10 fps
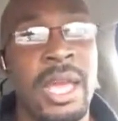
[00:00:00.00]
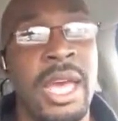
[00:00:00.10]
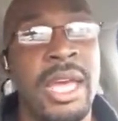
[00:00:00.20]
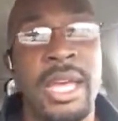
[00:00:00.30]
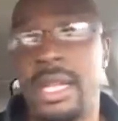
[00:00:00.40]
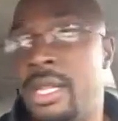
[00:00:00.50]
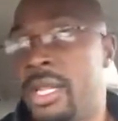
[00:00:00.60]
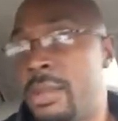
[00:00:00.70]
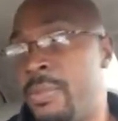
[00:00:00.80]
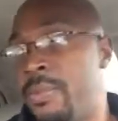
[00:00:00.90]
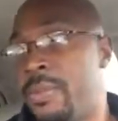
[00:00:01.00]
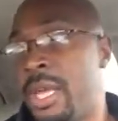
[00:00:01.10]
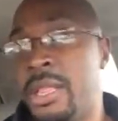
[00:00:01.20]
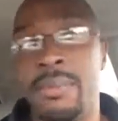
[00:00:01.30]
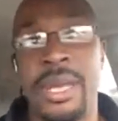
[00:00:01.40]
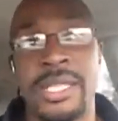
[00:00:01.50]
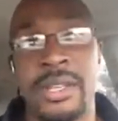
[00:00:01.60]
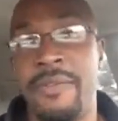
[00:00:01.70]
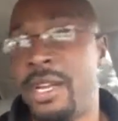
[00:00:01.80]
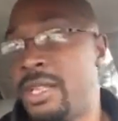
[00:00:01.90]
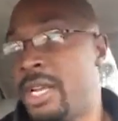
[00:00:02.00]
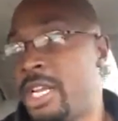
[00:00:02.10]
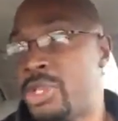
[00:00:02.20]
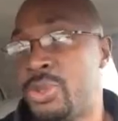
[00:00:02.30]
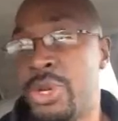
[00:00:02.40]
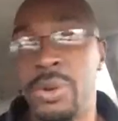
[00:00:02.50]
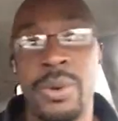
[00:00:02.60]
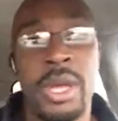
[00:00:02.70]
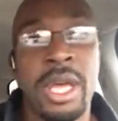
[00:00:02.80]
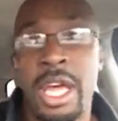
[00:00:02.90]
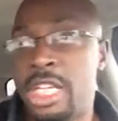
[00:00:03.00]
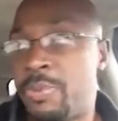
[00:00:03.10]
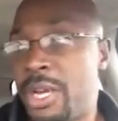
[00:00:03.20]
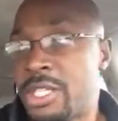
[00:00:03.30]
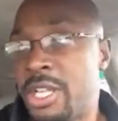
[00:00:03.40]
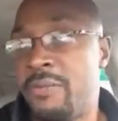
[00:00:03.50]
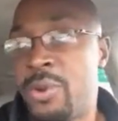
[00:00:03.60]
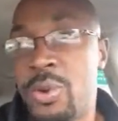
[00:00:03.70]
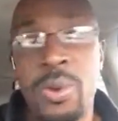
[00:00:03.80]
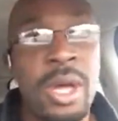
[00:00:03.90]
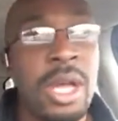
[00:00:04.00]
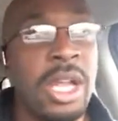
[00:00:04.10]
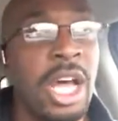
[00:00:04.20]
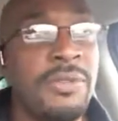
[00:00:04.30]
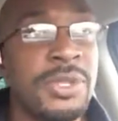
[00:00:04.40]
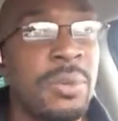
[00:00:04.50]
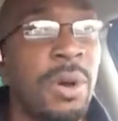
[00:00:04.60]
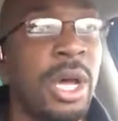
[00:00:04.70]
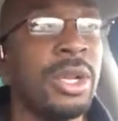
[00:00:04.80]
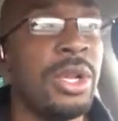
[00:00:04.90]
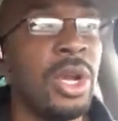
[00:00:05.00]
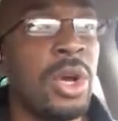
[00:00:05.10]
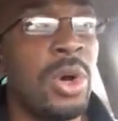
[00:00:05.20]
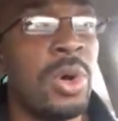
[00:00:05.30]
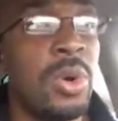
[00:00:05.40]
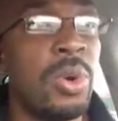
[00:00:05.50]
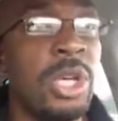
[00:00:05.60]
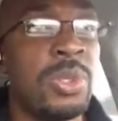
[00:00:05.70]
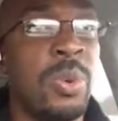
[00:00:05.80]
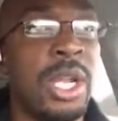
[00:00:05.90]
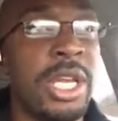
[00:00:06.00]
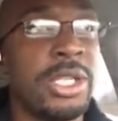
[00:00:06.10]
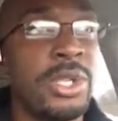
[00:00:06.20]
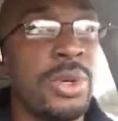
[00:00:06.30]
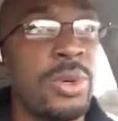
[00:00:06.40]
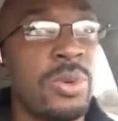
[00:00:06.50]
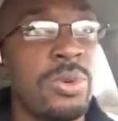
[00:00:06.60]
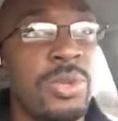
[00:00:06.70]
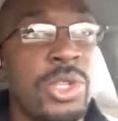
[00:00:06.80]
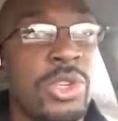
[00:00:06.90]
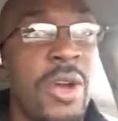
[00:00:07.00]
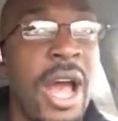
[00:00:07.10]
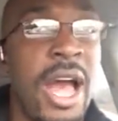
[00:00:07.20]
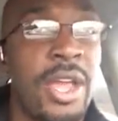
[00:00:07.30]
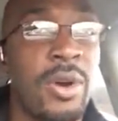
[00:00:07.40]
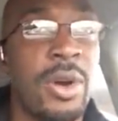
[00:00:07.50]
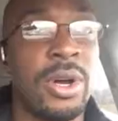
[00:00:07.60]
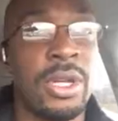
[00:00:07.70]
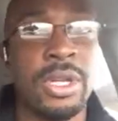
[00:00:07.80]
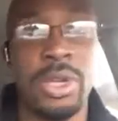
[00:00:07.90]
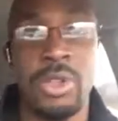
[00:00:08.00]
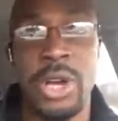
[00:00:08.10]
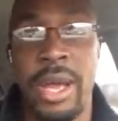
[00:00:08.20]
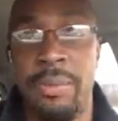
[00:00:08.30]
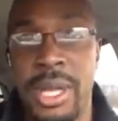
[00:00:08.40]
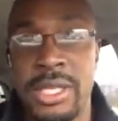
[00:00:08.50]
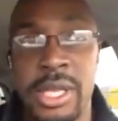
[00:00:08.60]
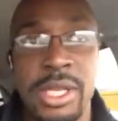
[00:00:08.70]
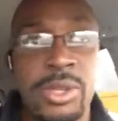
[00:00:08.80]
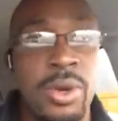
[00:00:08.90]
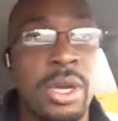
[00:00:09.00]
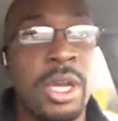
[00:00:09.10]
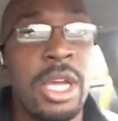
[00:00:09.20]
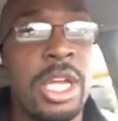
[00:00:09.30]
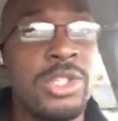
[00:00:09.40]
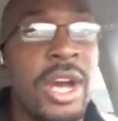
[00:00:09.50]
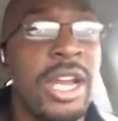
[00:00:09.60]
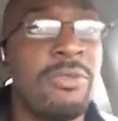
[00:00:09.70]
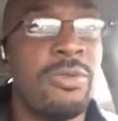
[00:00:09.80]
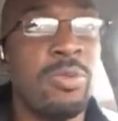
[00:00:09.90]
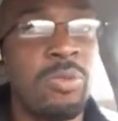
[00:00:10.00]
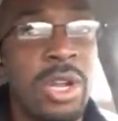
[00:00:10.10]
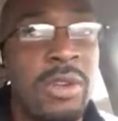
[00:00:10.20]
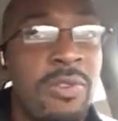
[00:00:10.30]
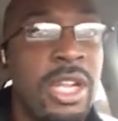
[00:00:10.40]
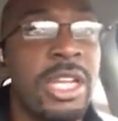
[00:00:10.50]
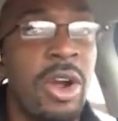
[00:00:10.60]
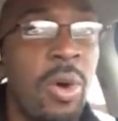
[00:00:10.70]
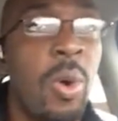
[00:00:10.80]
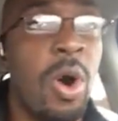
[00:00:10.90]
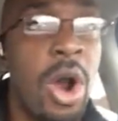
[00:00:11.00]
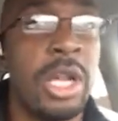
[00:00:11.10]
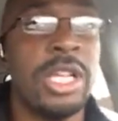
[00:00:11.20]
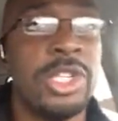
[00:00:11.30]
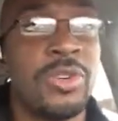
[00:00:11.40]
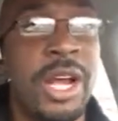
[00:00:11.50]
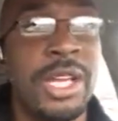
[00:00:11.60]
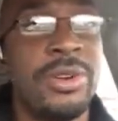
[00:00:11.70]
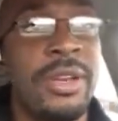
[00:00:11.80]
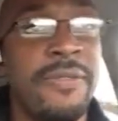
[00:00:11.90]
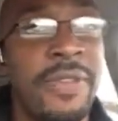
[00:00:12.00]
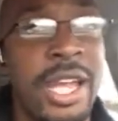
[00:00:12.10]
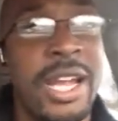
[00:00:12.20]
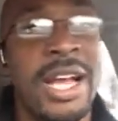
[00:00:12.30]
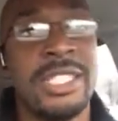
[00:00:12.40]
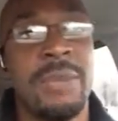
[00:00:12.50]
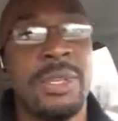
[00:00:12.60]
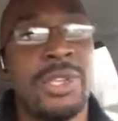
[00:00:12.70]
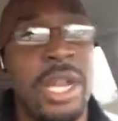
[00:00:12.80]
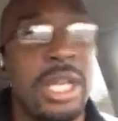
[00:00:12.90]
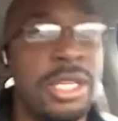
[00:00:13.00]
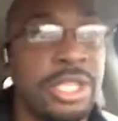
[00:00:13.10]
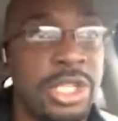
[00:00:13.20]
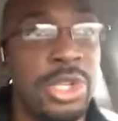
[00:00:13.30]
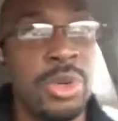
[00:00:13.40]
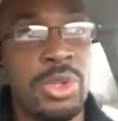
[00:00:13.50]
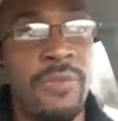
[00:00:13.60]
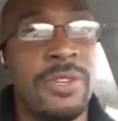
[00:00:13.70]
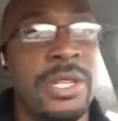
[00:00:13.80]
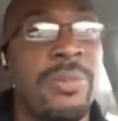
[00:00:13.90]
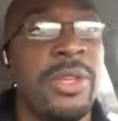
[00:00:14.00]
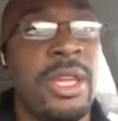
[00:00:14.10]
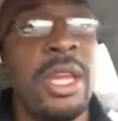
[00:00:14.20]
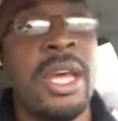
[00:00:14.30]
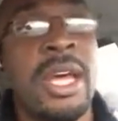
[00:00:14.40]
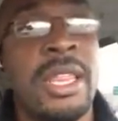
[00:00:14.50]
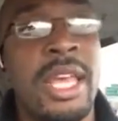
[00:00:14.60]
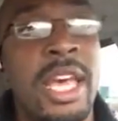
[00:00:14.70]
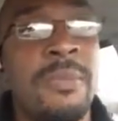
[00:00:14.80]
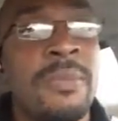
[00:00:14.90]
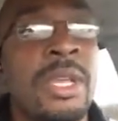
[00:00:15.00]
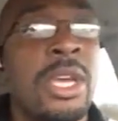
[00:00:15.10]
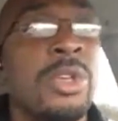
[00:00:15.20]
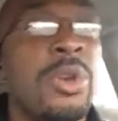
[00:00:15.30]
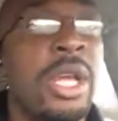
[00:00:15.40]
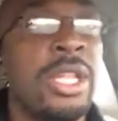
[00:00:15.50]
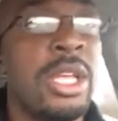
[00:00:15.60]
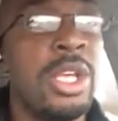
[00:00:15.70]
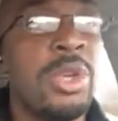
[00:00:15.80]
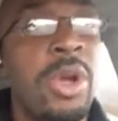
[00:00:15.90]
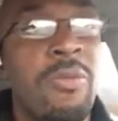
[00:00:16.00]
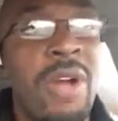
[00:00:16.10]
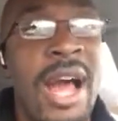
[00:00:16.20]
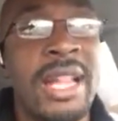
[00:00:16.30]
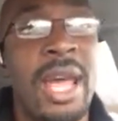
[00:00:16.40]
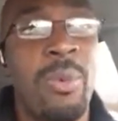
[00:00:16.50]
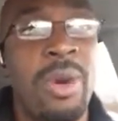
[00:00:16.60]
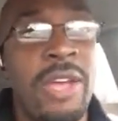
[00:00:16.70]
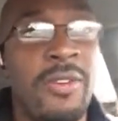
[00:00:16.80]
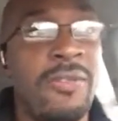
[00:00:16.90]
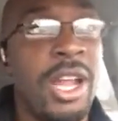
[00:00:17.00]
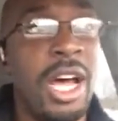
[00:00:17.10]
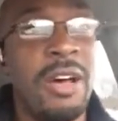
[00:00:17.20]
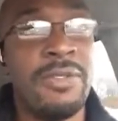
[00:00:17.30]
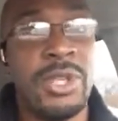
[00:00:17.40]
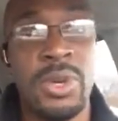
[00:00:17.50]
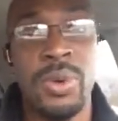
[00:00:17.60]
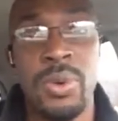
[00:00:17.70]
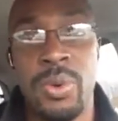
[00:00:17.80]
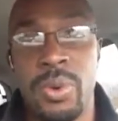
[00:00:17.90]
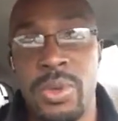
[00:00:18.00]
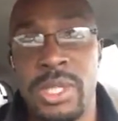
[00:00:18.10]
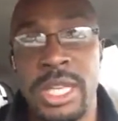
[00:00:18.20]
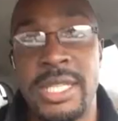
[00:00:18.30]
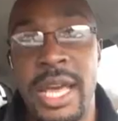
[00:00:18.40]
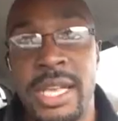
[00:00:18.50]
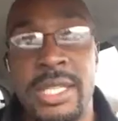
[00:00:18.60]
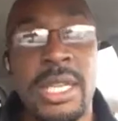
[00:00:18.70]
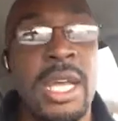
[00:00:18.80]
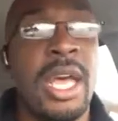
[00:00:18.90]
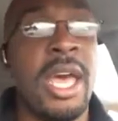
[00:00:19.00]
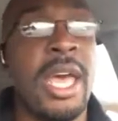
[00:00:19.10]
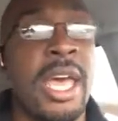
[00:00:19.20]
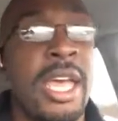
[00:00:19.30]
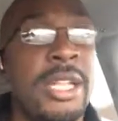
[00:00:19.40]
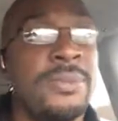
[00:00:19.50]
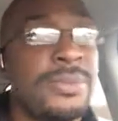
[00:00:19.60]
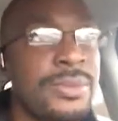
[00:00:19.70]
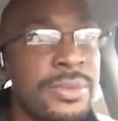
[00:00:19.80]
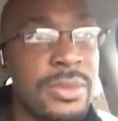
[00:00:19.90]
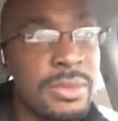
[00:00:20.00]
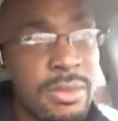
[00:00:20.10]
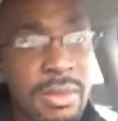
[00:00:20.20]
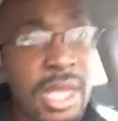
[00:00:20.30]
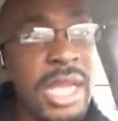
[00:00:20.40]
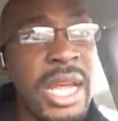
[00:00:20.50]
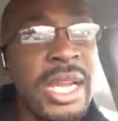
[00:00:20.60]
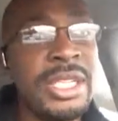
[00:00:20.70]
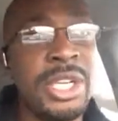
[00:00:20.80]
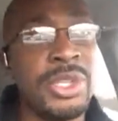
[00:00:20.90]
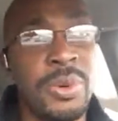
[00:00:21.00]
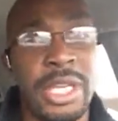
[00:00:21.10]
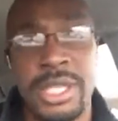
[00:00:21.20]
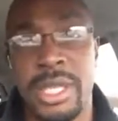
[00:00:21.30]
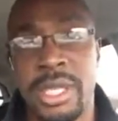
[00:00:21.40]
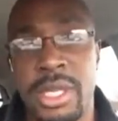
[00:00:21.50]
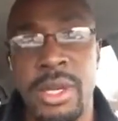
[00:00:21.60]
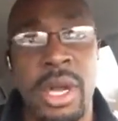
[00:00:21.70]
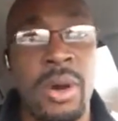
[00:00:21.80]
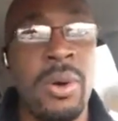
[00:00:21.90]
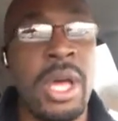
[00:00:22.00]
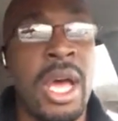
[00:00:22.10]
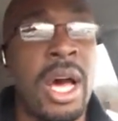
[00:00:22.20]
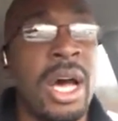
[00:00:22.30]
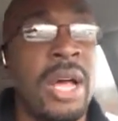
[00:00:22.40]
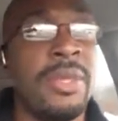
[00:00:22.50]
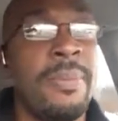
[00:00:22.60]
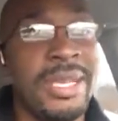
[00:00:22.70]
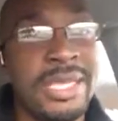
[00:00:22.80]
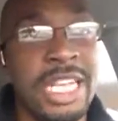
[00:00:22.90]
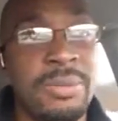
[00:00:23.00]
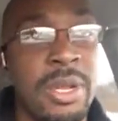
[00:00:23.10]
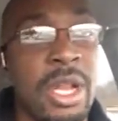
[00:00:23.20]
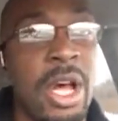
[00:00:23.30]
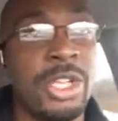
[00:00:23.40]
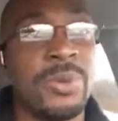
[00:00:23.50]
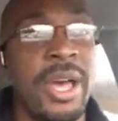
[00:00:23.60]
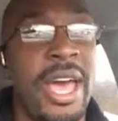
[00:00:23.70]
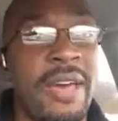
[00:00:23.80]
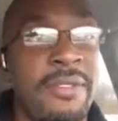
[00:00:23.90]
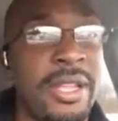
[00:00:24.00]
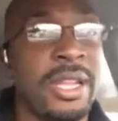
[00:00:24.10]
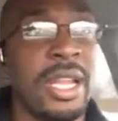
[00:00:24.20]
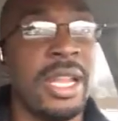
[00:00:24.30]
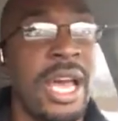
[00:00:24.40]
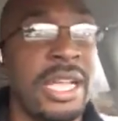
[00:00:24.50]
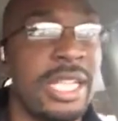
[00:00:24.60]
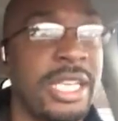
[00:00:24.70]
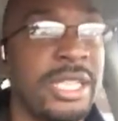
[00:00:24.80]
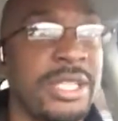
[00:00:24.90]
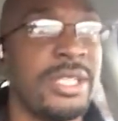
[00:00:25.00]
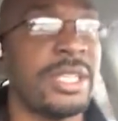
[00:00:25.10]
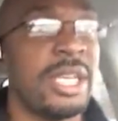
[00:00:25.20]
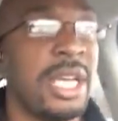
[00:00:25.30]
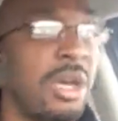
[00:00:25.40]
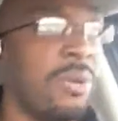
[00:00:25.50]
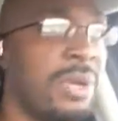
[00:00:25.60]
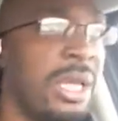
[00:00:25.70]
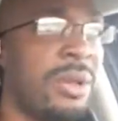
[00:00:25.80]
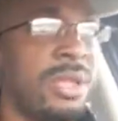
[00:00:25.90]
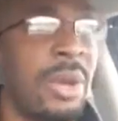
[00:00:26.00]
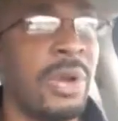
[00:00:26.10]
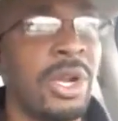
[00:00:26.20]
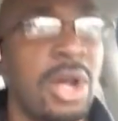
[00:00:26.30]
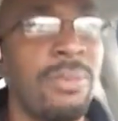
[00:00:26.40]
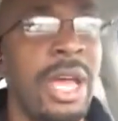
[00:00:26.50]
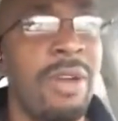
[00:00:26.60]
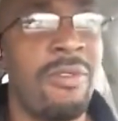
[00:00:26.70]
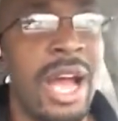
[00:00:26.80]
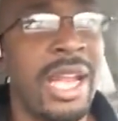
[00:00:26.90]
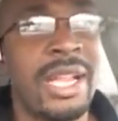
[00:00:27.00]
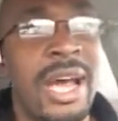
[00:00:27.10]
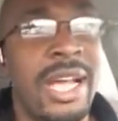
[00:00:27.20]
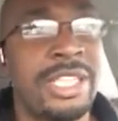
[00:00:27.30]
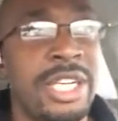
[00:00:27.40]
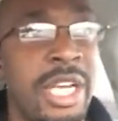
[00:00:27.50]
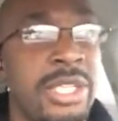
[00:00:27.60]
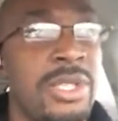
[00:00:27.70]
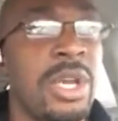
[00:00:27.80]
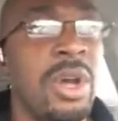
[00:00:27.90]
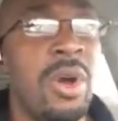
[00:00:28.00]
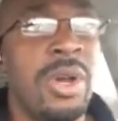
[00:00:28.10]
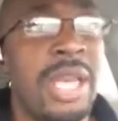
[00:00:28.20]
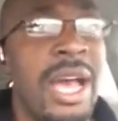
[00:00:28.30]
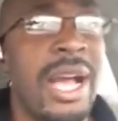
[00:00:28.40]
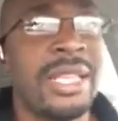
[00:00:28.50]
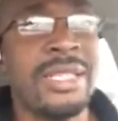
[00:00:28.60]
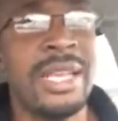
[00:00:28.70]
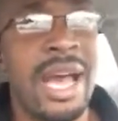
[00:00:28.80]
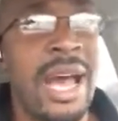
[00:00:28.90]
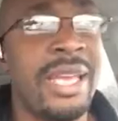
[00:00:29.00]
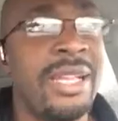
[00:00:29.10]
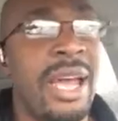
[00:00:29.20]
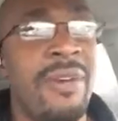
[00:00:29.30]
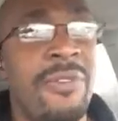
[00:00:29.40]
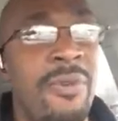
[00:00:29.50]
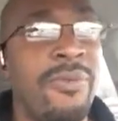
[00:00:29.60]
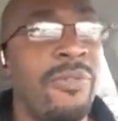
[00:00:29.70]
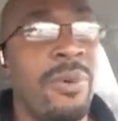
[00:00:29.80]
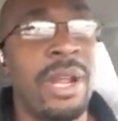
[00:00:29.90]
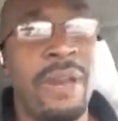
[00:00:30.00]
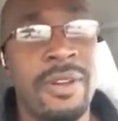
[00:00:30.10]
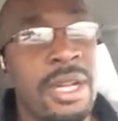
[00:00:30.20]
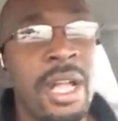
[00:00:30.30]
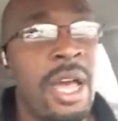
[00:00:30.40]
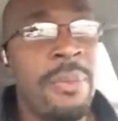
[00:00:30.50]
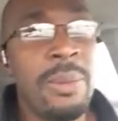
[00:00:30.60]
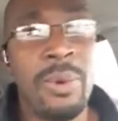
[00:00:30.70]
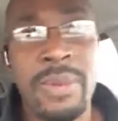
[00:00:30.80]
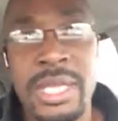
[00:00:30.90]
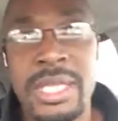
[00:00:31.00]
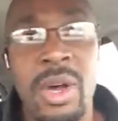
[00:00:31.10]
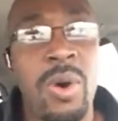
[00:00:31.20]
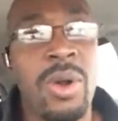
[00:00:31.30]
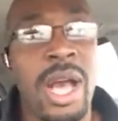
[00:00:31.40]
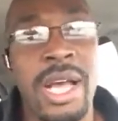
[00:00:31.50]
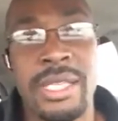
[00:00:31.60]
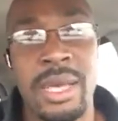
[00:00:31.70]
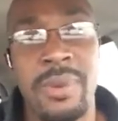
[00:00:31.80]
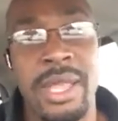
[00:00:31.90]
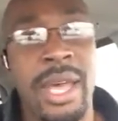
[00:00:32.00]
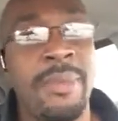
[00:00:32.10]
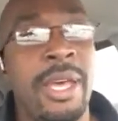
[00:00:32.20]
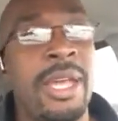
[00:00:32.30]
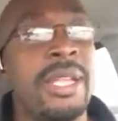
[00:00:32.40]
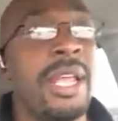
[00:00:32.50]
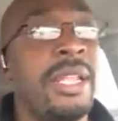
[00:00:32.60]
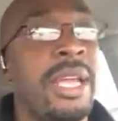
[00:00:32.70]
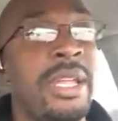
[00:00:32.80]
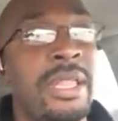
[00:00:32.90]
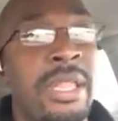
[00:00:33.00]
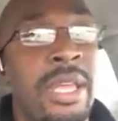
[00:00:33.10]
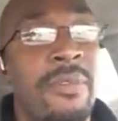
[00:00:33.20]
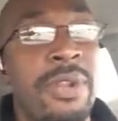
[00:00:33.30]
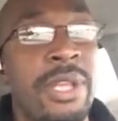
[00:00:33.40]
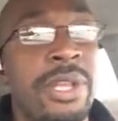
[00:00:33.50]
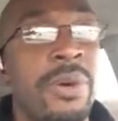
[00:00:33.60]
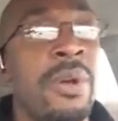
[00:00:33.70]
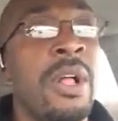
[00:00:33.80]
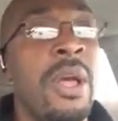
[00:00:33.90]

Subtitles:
and in the mix of anything that you do, especially if you love someone who is willing to try, or you know, try a business, or try to really, really wholeheartedly try to get on their feet and not simply trying to just use you for something, then you can ride that wave of love to success. And in any situation, you know, the message has been lost with having like these, what they want to call them, like ride or die chicks, or yeah, I got this guy, he down for whatever. People miss the whole concept with that, man. They really do.